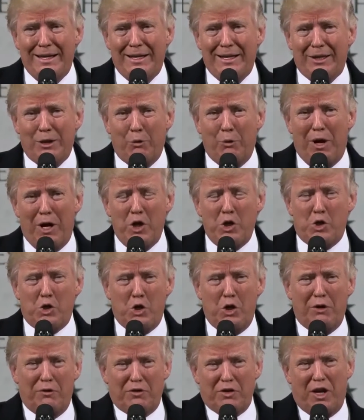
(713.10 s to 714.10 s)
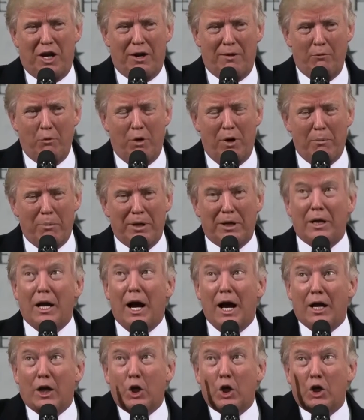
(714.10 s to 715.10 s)
The rain should have scared him away, but
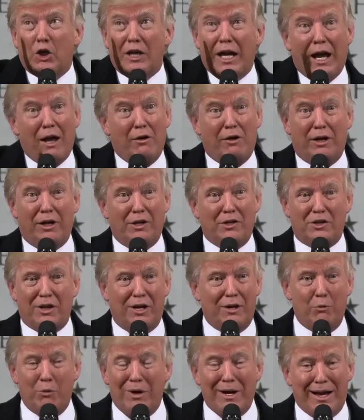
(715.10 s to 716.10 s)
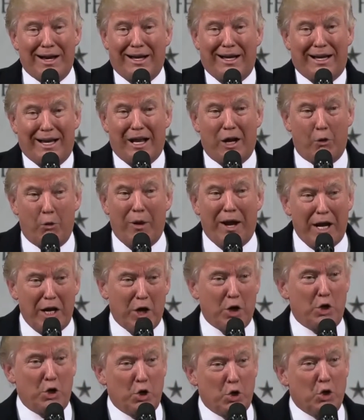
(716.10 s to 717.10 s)
God looked down and he said, we're not going to let it rain
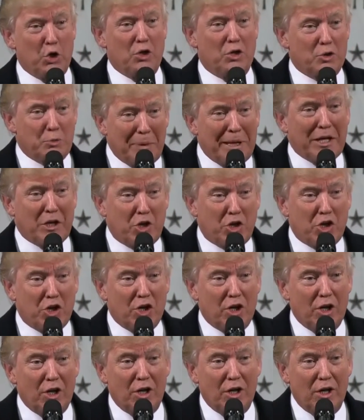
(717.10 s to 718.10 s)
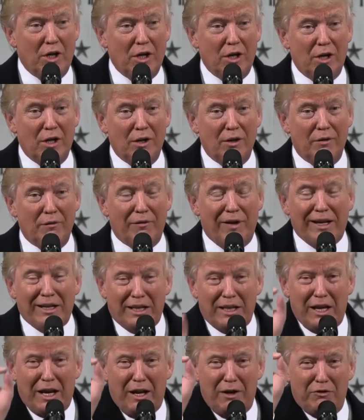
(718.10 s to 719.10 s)
on your speech. In
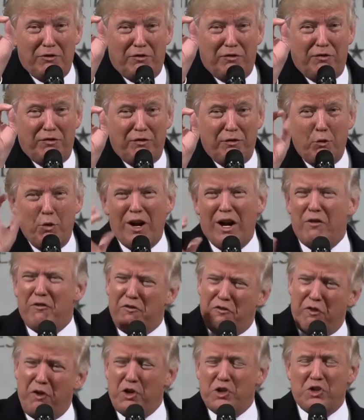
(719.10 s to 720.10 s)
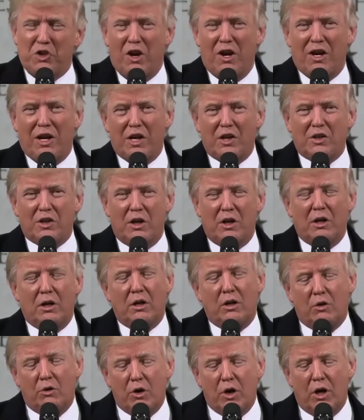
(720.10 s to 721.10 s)
fact, when I first started, I said,
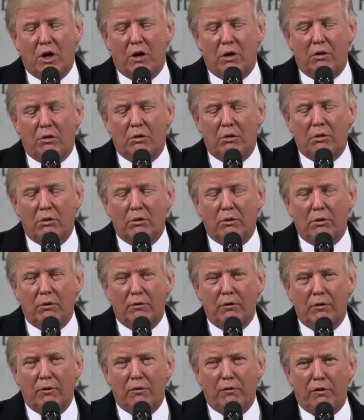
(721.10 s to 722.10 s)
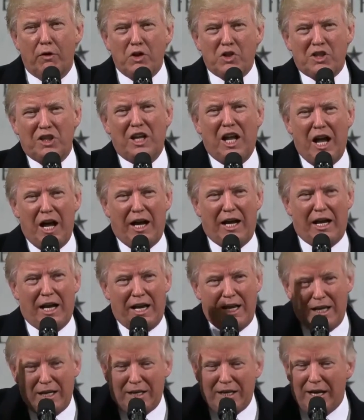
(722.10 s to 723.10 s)
oh no. First line,
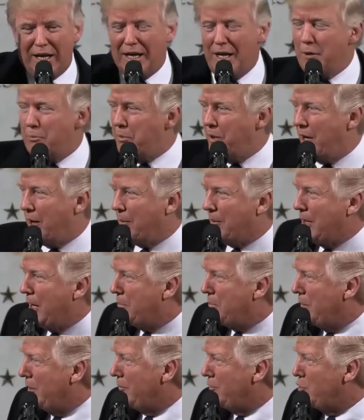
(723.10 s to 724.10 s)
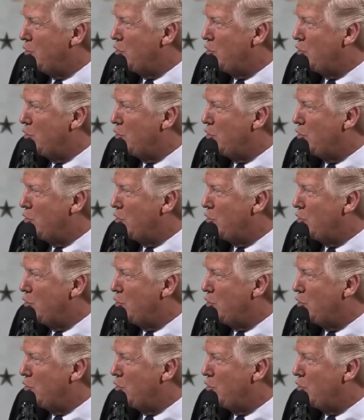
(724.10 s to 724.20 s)
I got hit by a couple of